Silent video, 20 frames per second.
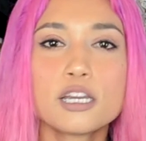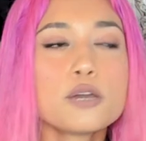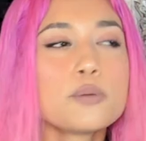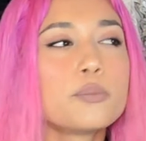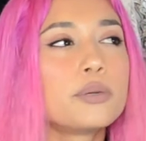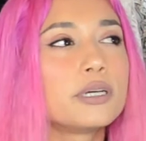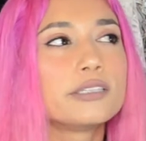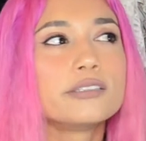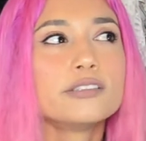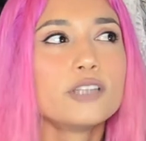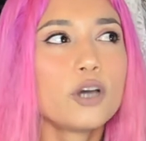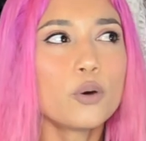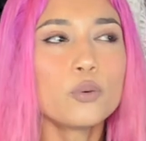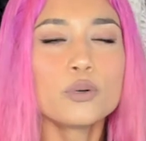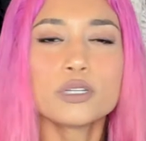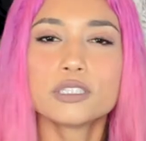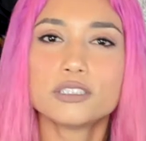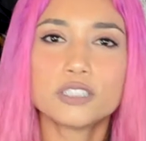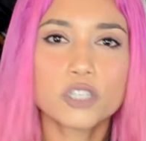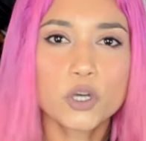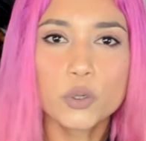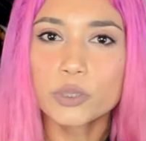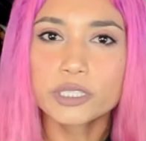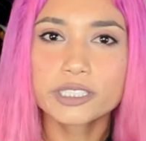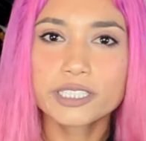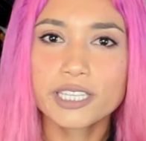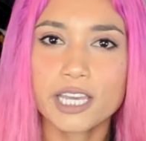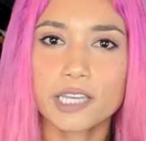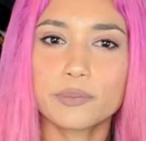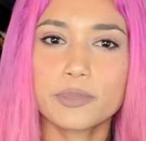But no one
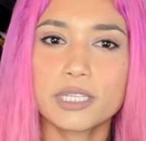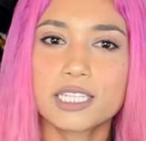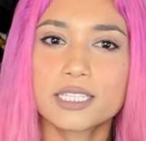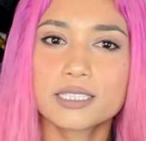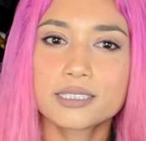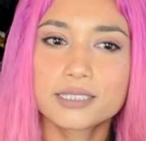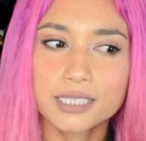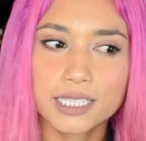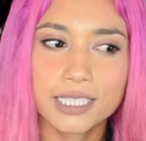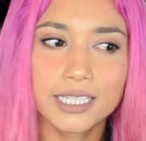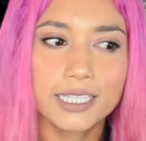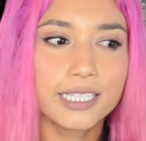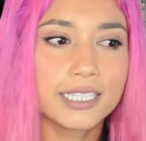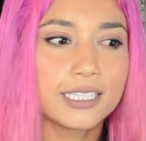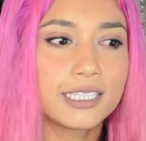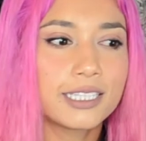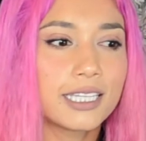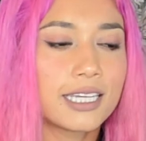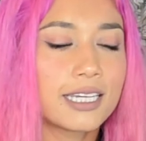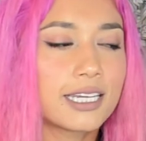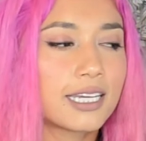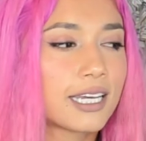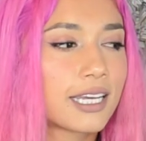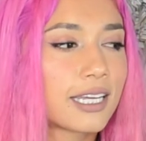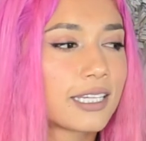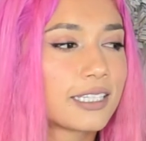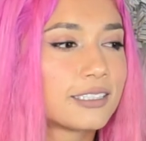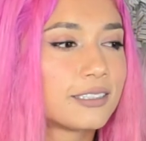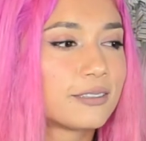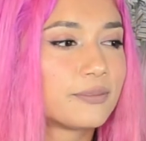gave me the seat,
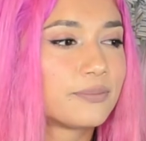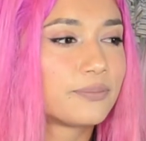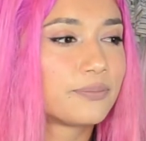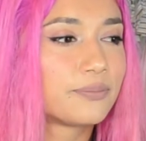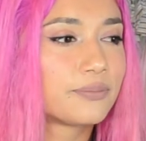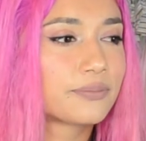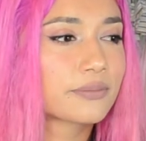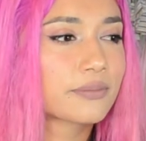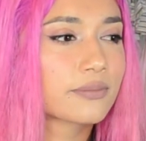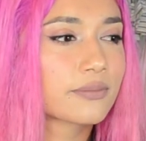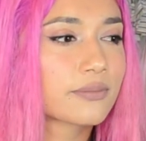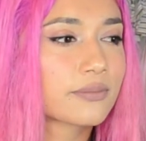and